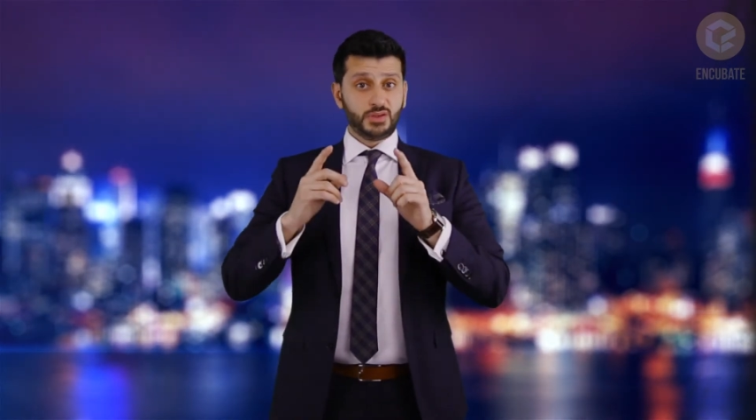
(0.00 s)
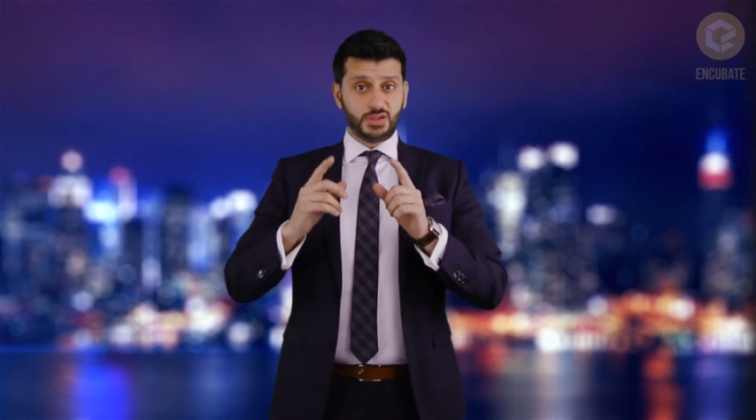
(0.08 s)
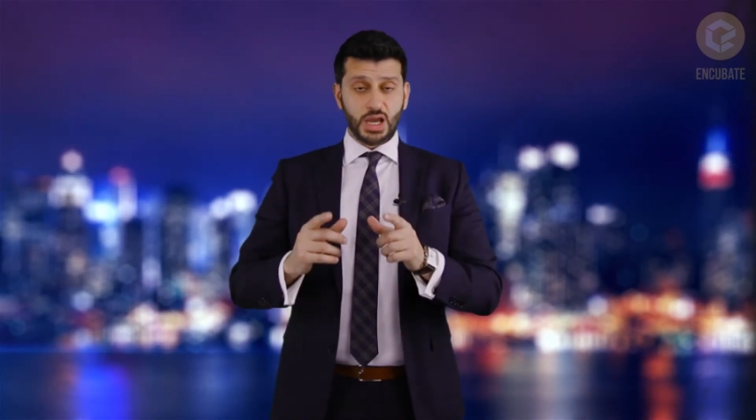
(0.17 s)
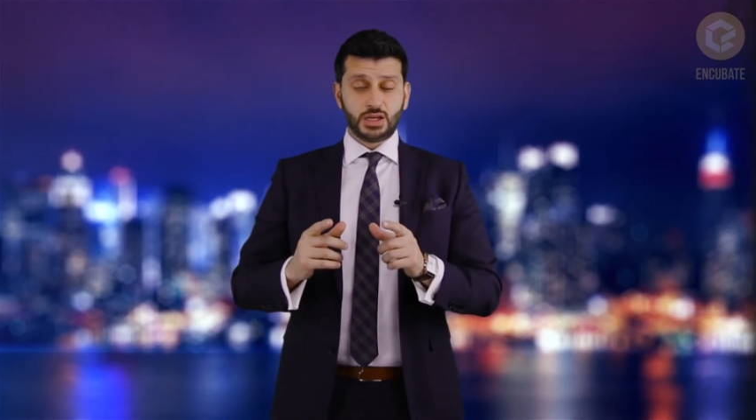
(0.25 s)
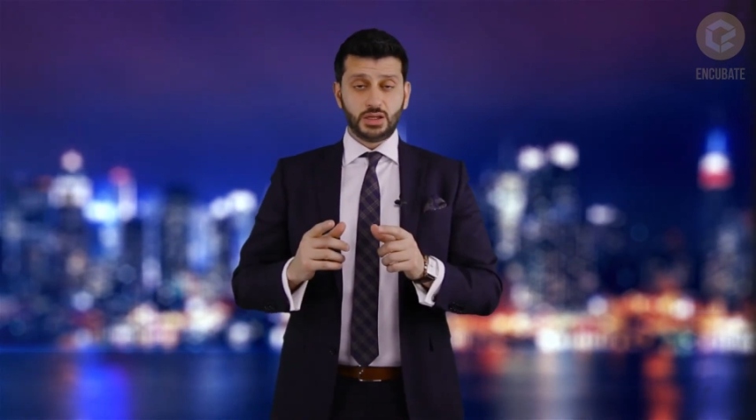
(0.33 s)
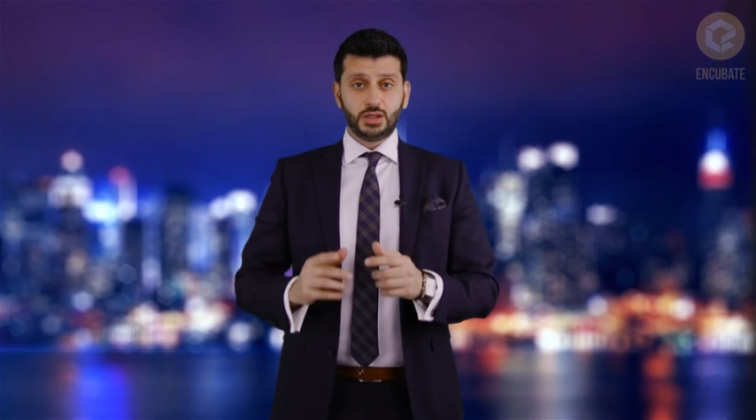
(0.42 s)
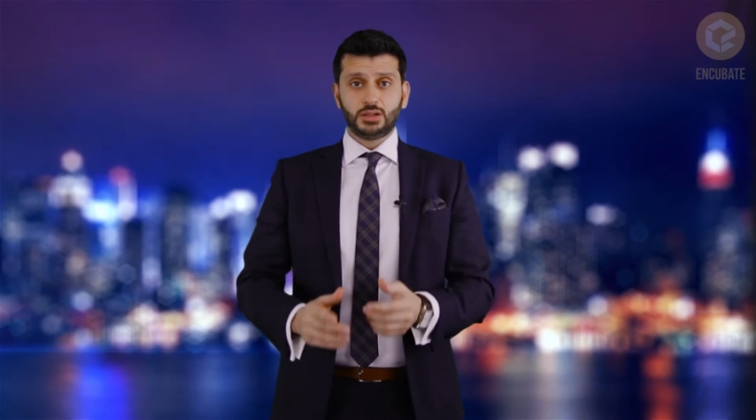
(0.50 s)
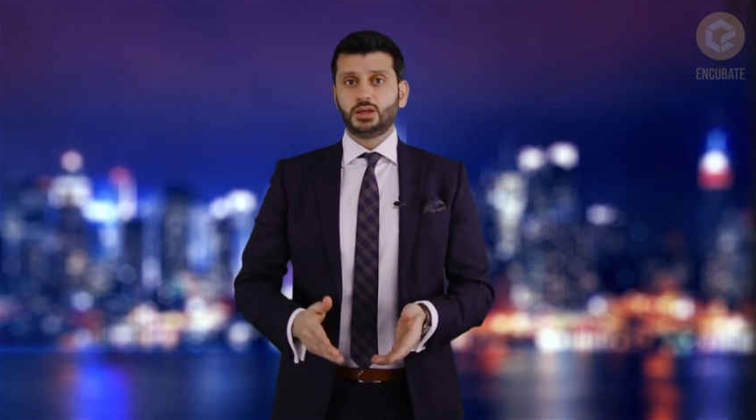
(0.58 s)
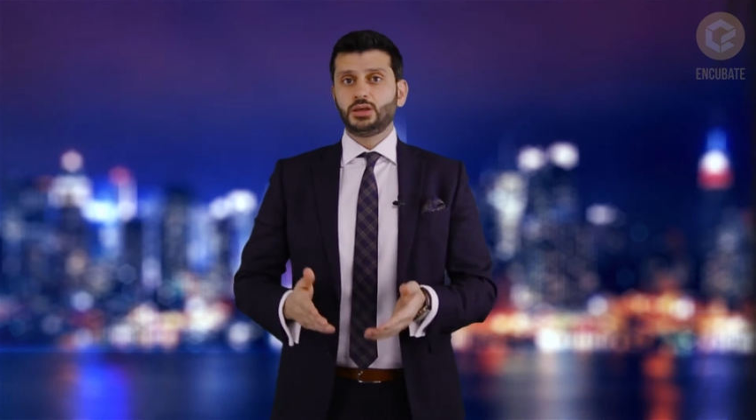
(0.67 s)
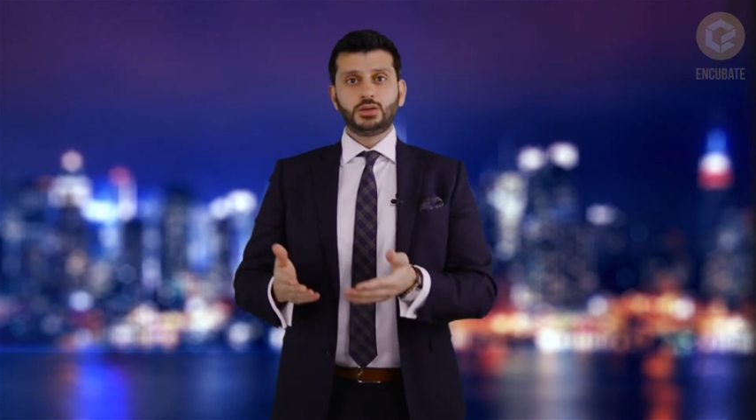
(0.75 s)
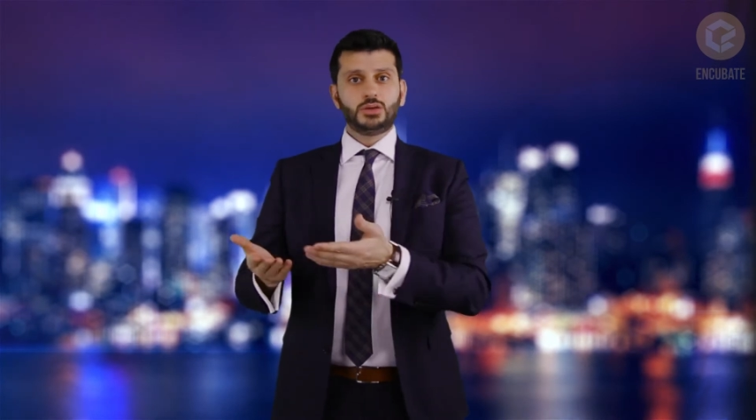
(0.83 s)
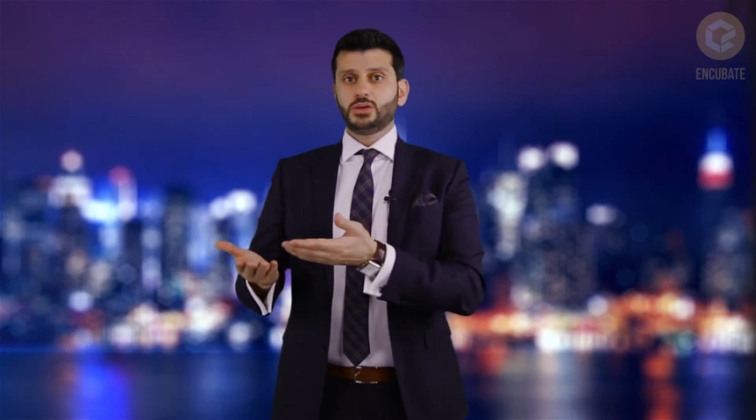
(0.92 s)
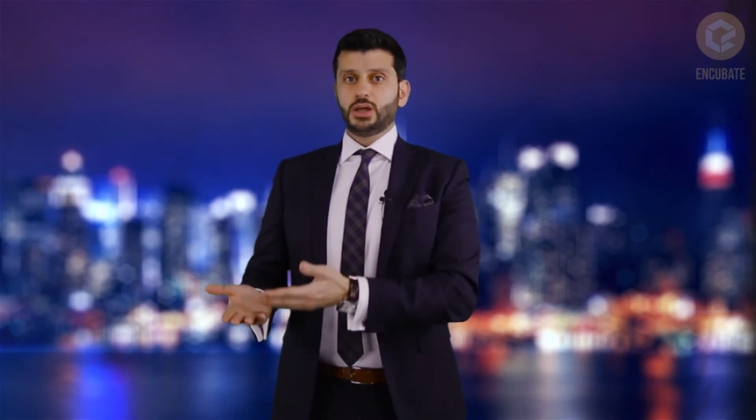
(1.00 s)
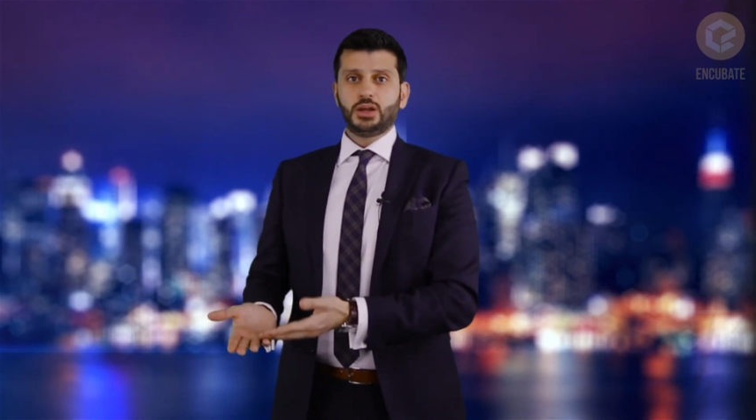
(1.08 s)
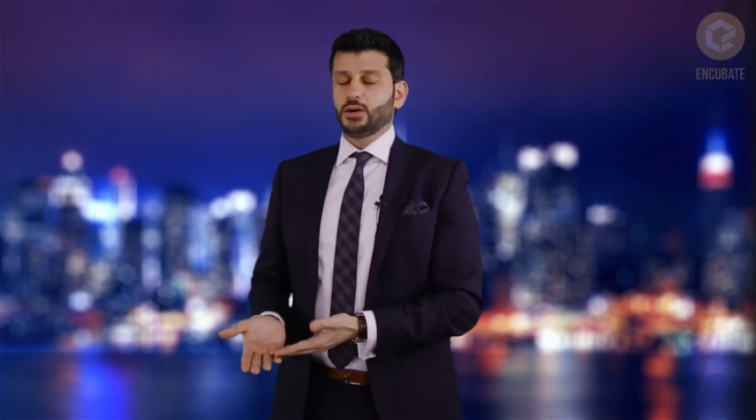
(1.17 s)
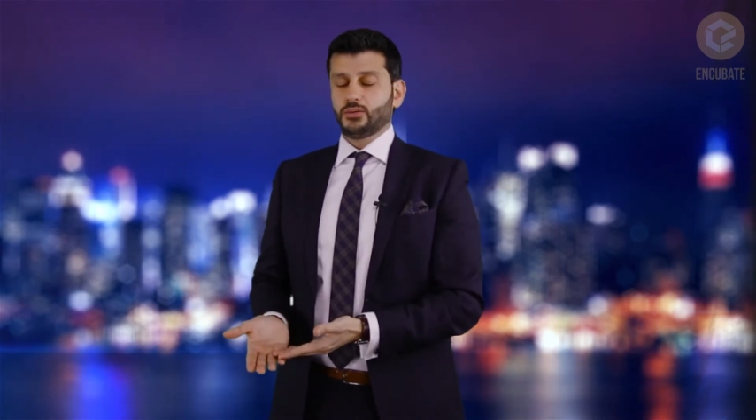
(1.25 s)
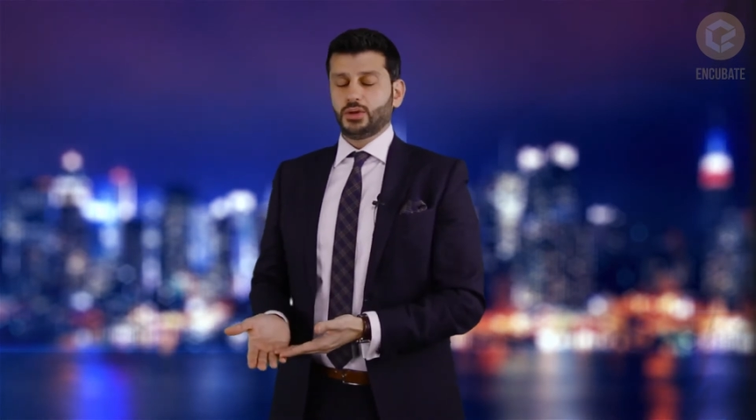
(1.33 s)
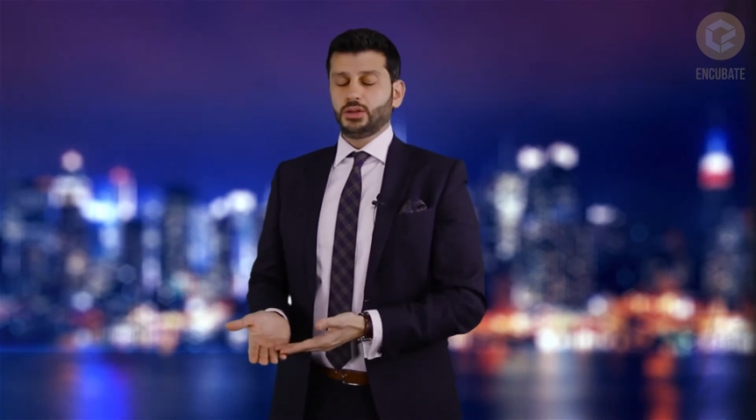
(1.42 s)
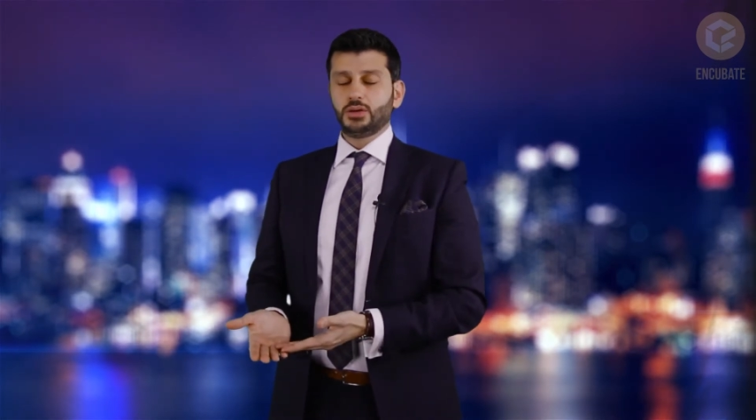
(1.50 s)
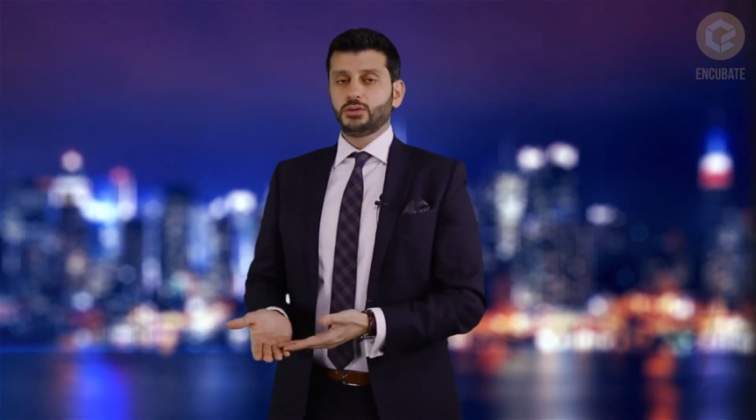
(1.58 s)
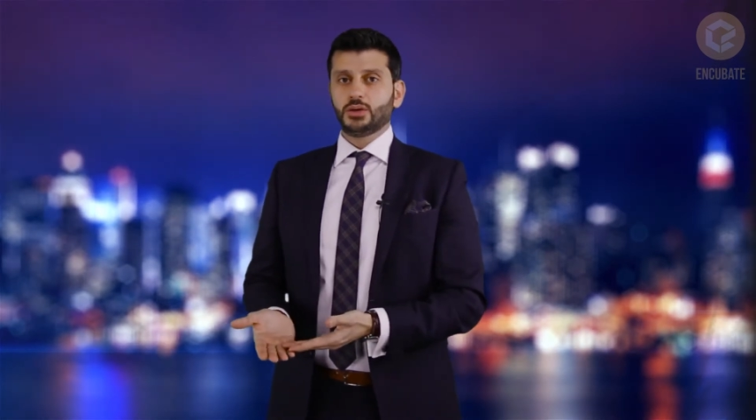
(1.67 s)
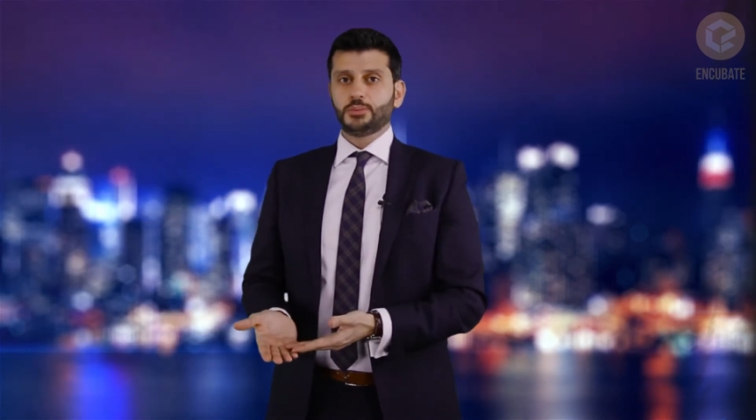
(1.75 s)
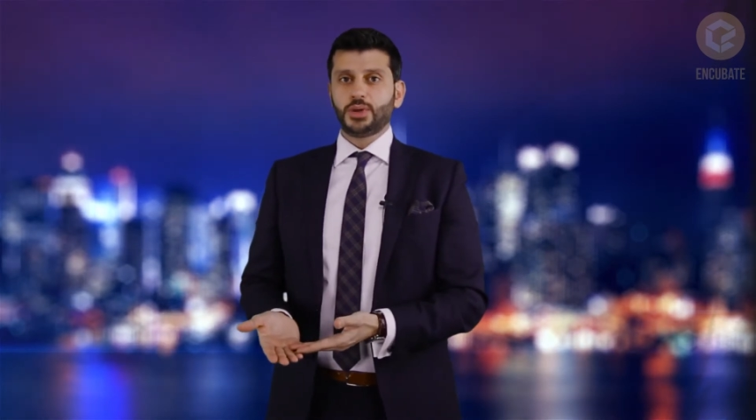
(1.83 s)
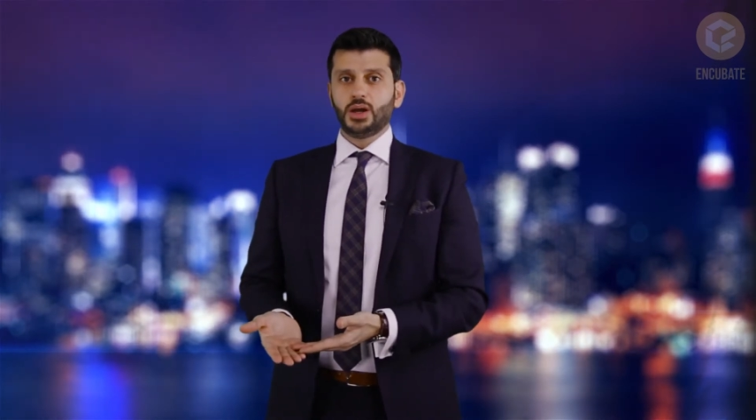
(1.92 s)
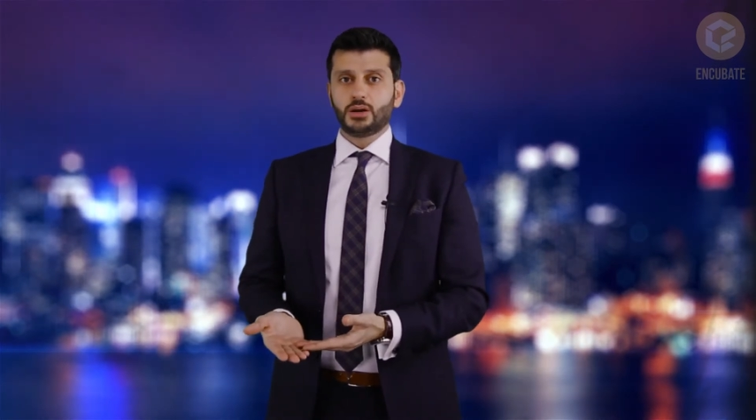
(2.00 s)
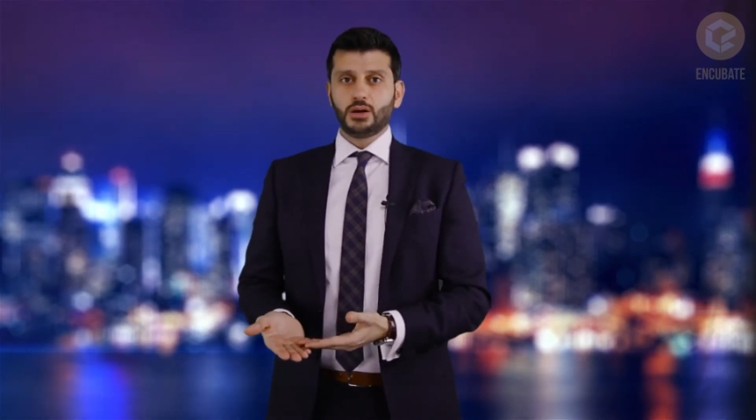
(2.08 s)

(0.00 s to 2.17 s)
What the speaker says: Technically, you cannot renew your PR